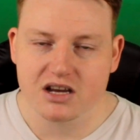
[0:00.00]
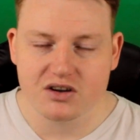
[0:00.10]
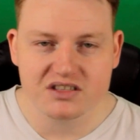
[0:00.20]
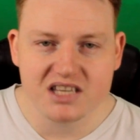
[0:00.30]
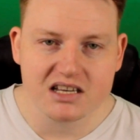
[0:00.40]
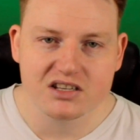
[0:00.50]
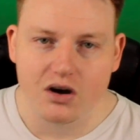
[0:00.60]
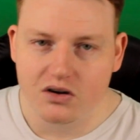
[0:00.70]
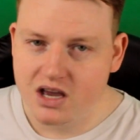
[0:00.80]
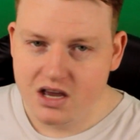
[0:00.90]
You got
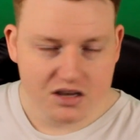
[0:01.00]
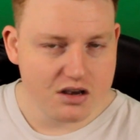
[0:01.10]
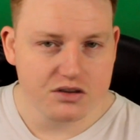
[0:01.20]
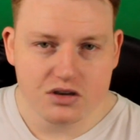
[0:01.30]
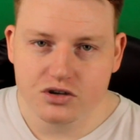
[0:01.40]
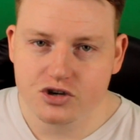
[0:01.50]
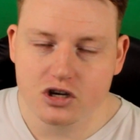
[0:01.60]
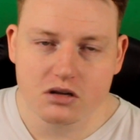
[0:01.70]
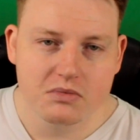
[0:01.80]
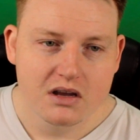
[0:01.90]
TikTok, you got
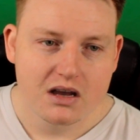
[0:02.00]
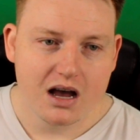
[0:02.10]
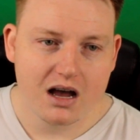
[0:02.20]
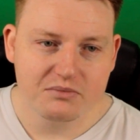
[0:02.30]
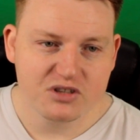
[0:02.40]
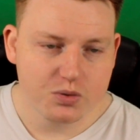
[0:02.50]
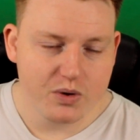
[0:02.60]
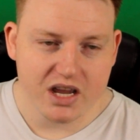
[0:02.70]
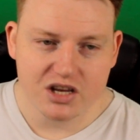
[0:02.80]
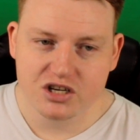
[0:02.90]
YouTube, um,
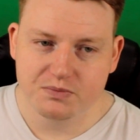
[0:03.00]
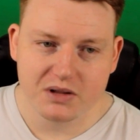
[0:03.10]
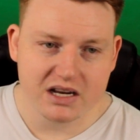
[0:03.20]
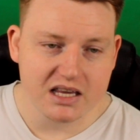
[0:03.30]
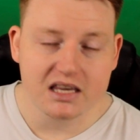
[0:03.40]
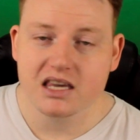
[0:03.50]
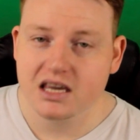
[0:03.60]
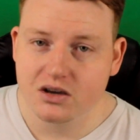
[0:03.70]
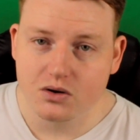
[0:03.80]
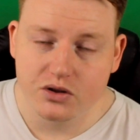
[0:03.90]
Twitch, bloody
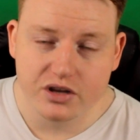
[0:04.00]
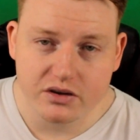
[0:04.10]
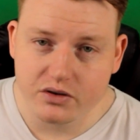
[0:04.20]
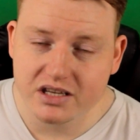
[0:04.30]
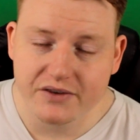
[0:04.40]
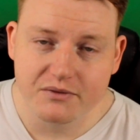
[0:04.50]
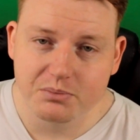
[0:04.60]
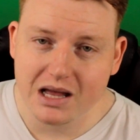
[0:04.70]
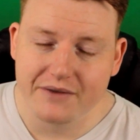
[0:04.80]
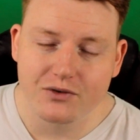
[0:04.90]
Kick, all the all the different
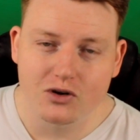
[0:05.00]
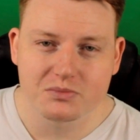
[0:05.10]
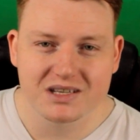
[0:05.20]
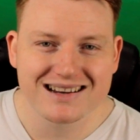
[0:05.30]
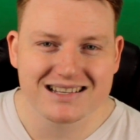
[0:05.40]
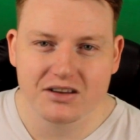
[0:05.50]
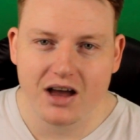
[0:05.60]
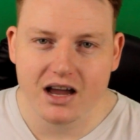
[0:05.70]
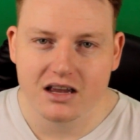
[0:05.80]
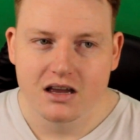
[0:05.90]
platforms, and it's
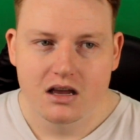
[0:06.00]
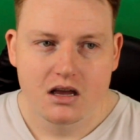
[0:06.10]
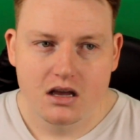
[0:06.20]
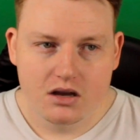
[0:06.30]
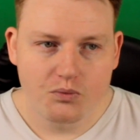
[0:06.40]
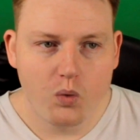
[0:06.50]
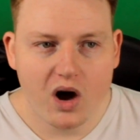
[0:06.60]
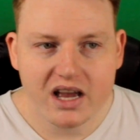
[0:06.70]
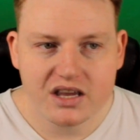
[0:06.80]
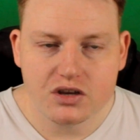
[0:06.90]
like,
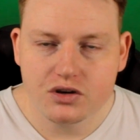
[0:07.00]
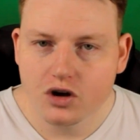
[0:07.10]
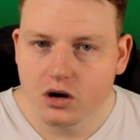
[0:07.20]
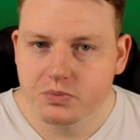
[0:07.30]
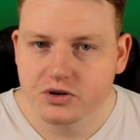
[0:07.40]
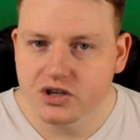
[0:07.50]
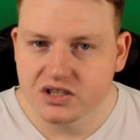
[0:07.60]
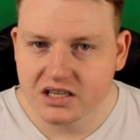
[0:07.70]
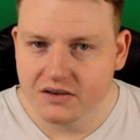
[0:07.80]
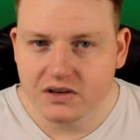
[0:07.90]
why are you not
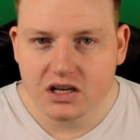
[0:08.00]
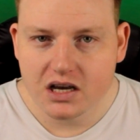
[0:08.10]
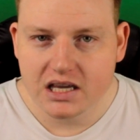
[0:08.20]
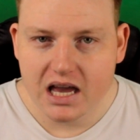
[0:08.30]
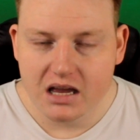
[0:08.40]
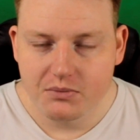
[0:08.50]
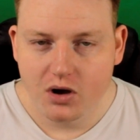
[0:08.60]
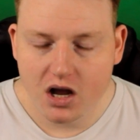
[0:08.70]
producing a video game?